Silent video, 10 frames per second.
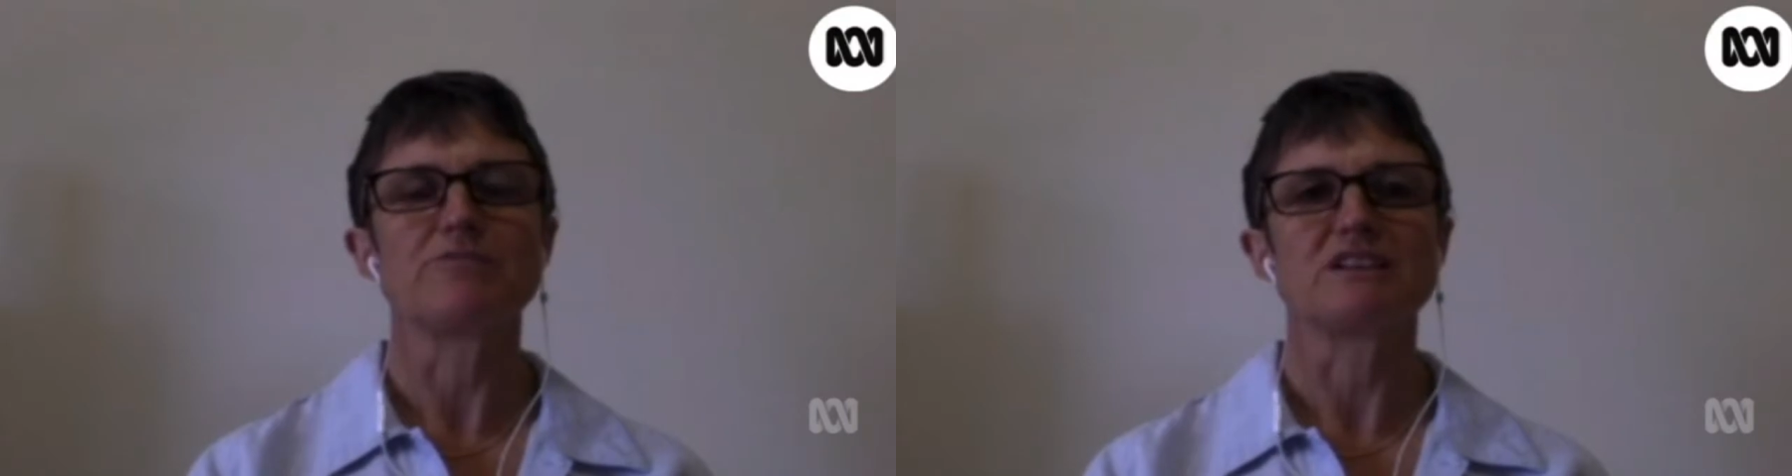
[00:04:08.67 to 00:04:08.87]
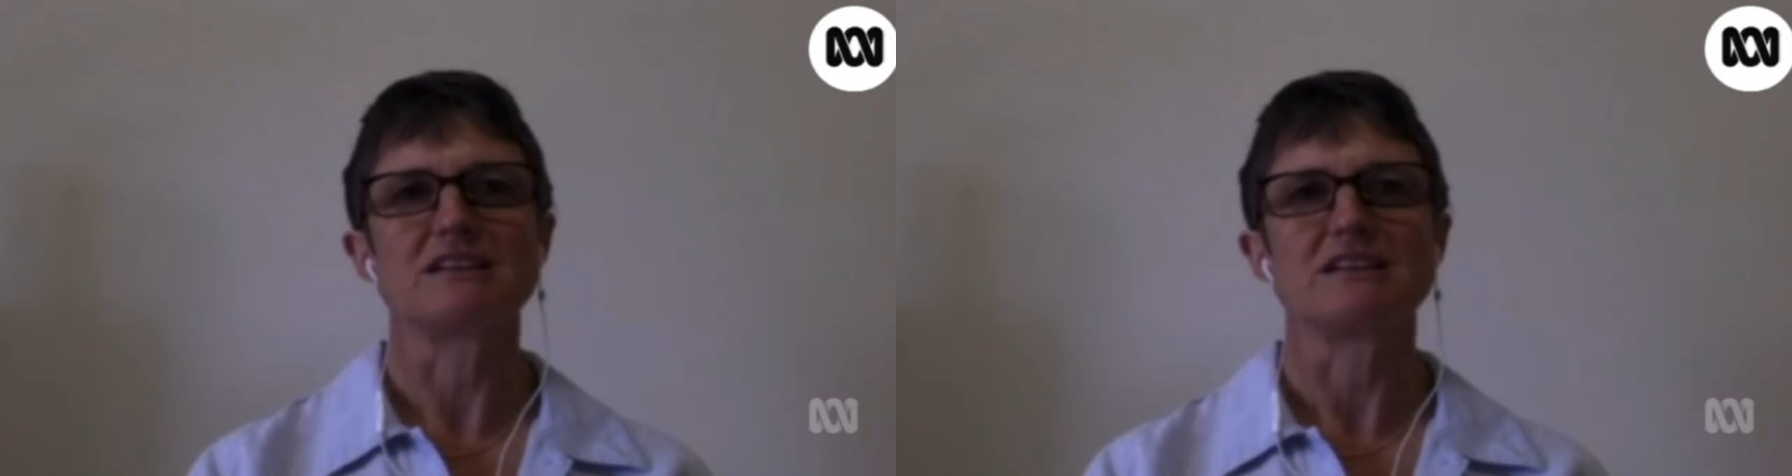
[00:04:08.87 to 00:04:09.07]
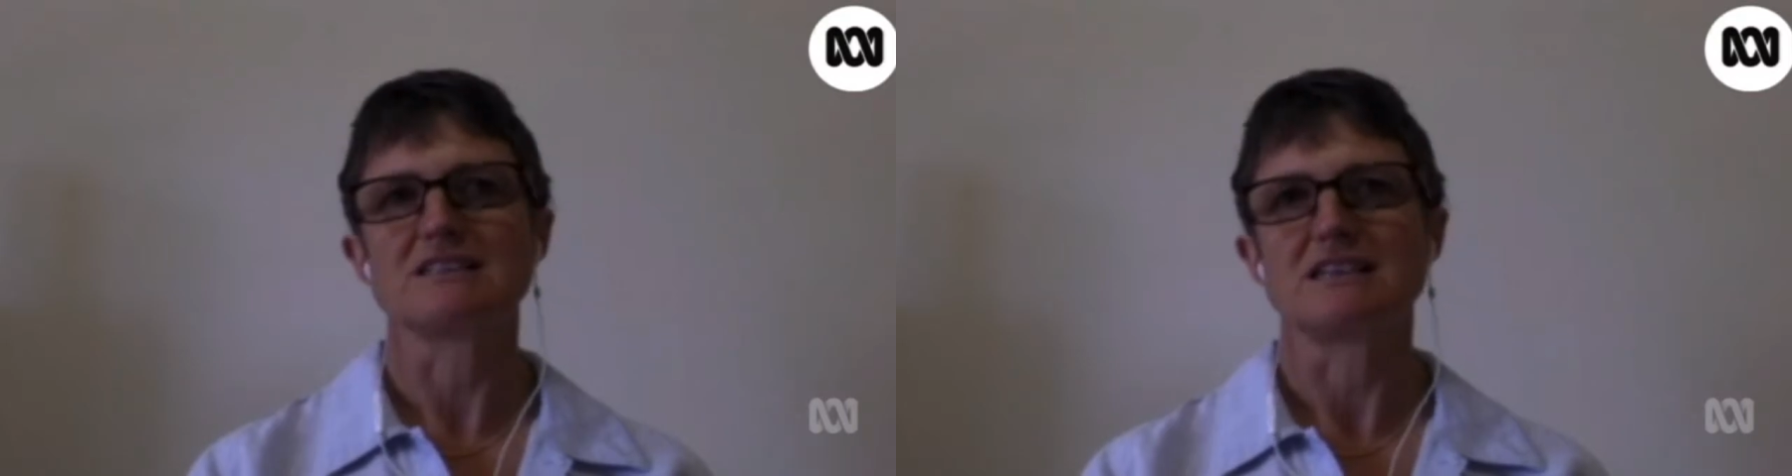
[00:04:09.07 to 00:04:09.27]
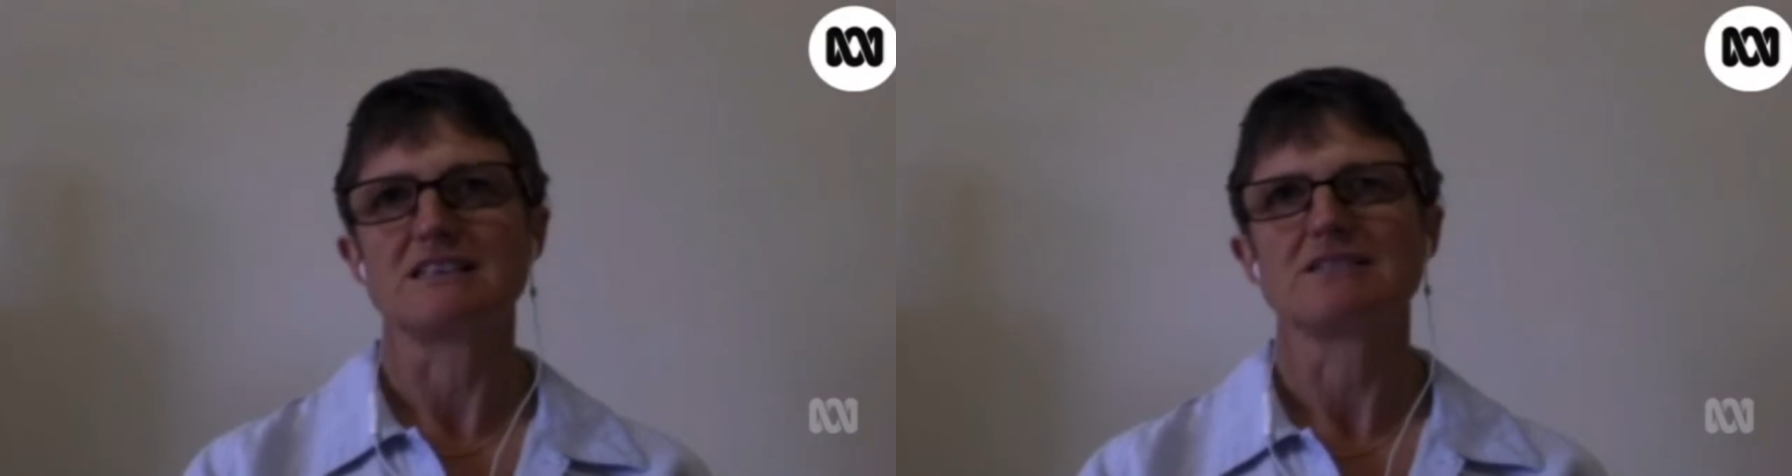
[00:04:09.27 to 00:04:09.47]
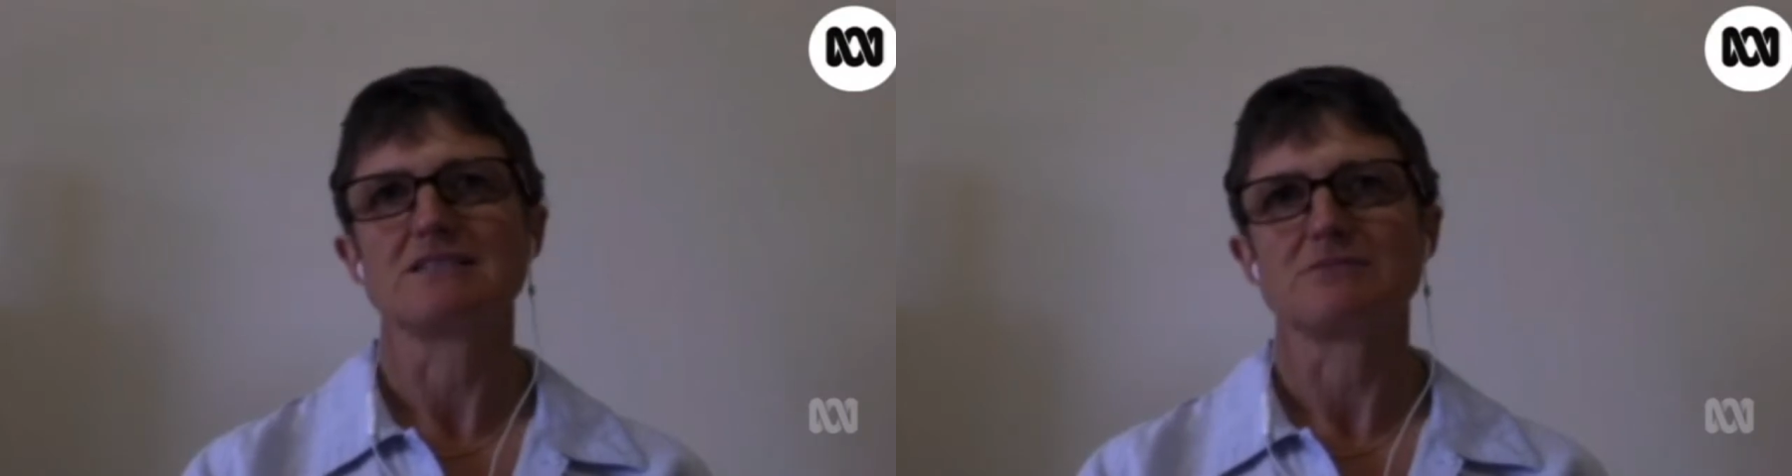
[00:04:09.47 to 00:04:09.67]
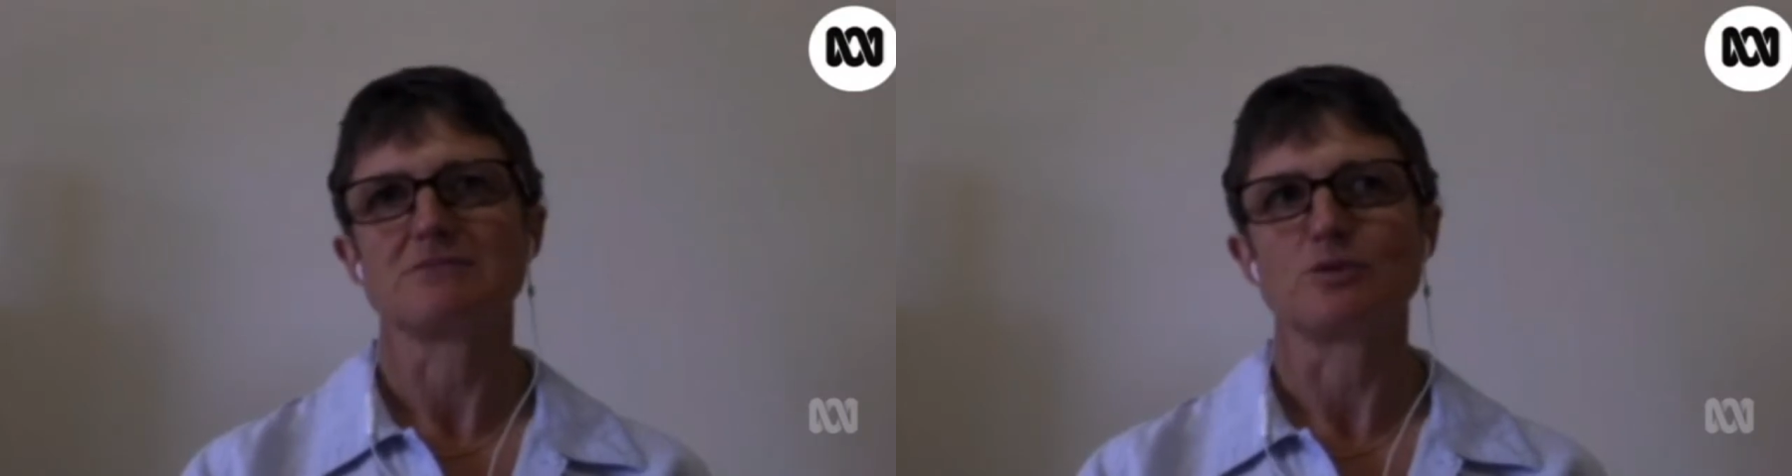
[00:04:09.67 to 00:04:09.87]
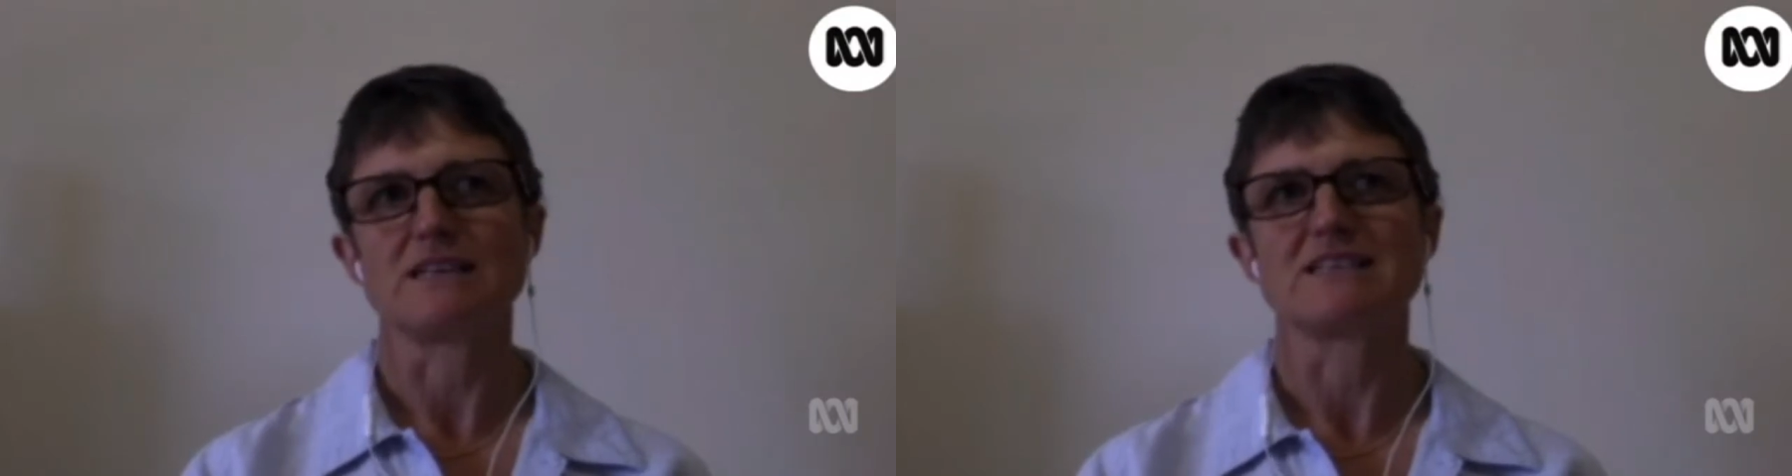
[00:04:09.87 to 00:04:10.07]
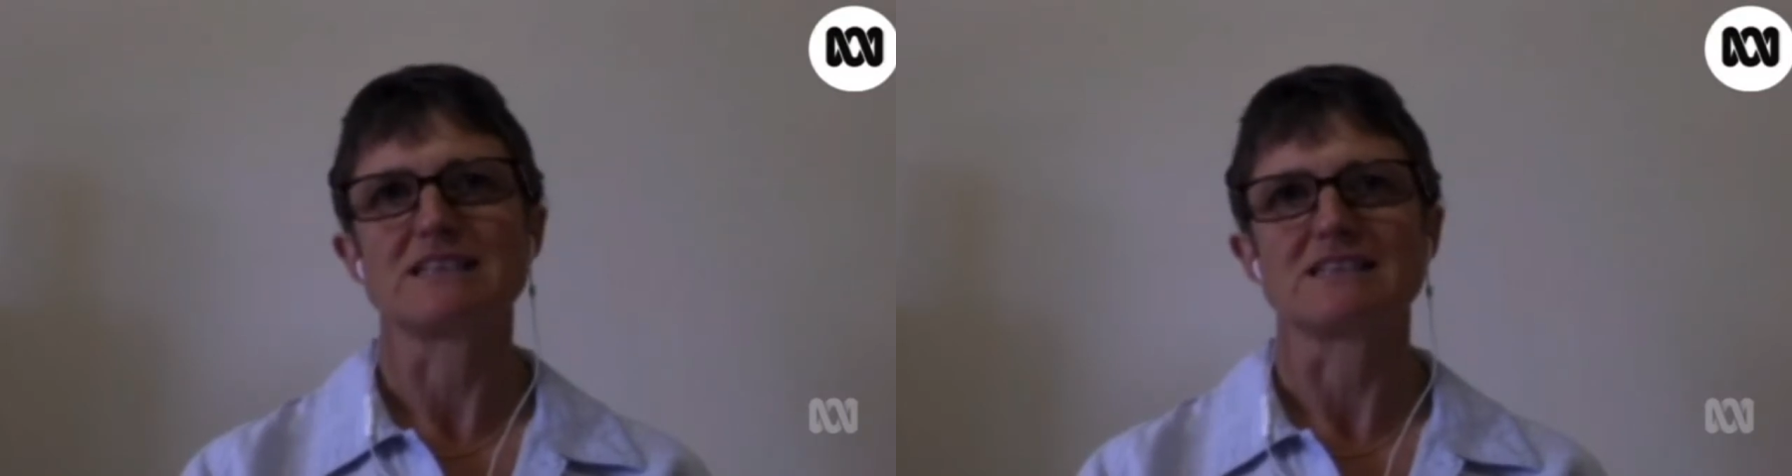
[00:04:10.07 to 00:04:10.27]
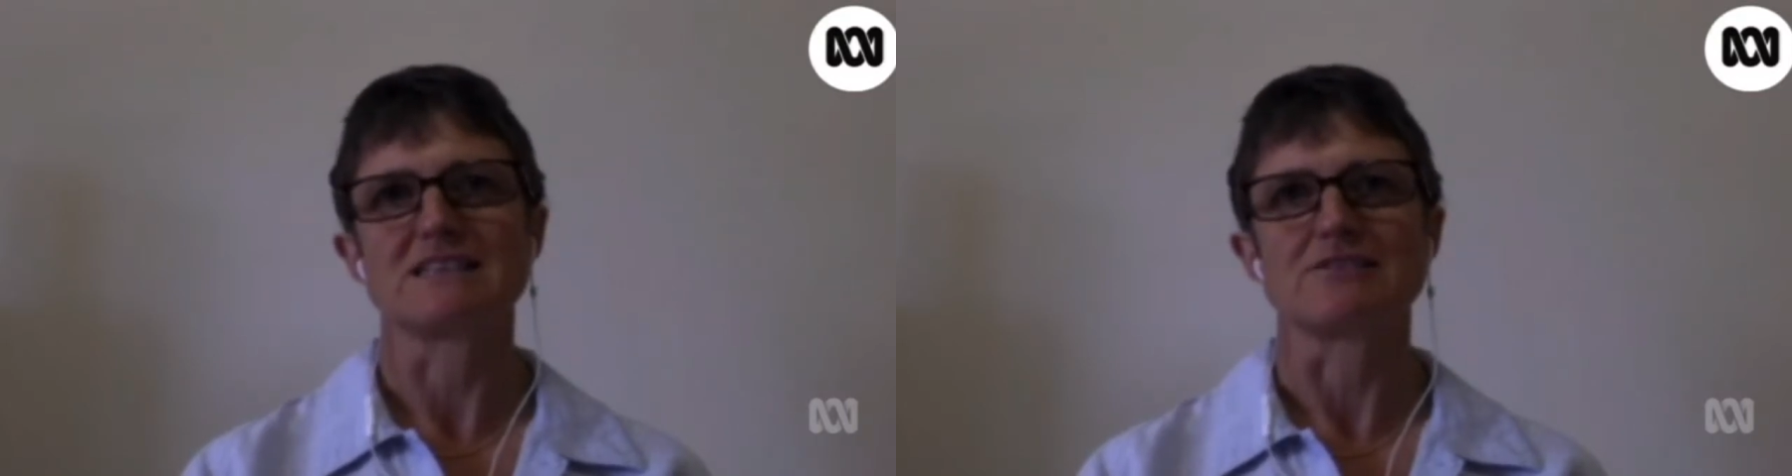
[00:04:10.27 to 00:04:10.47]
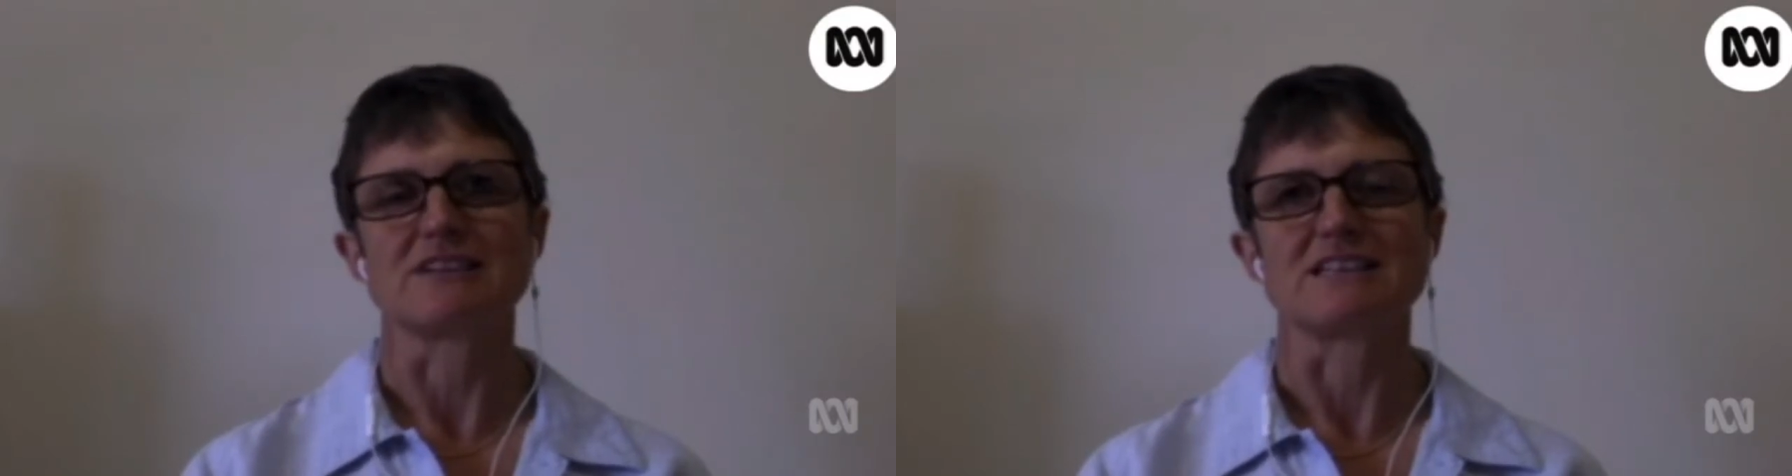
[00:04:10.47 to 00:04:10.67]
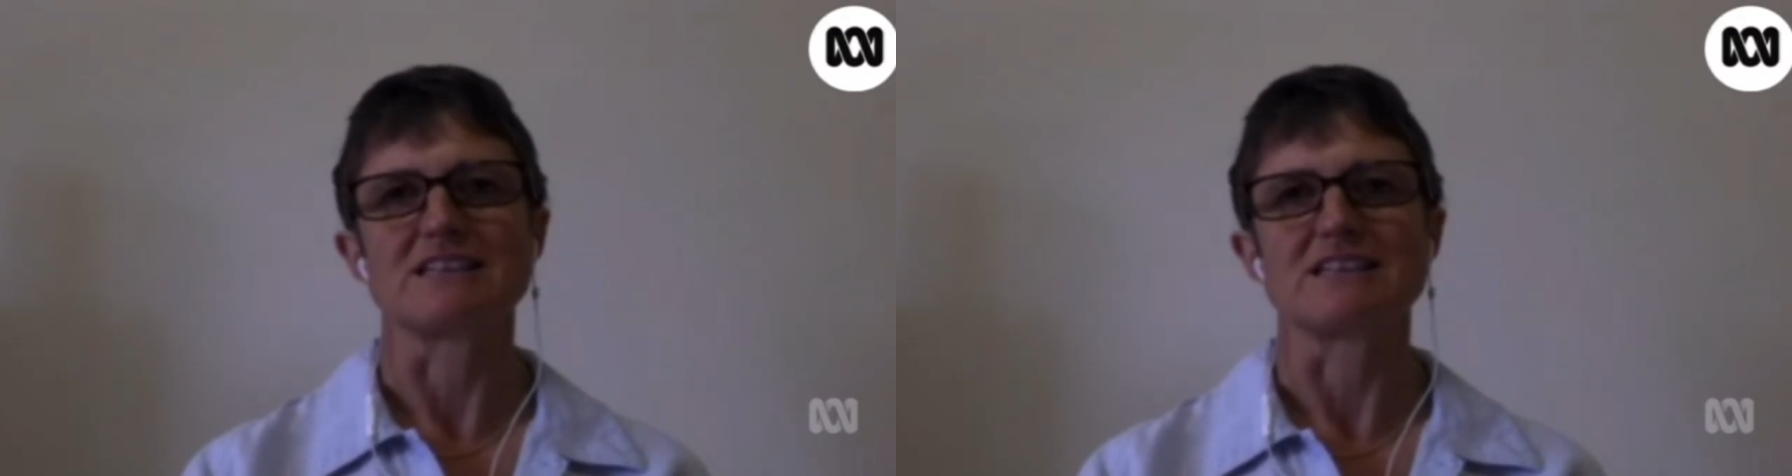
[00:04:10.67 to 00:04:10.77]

exceeds 26 degrees.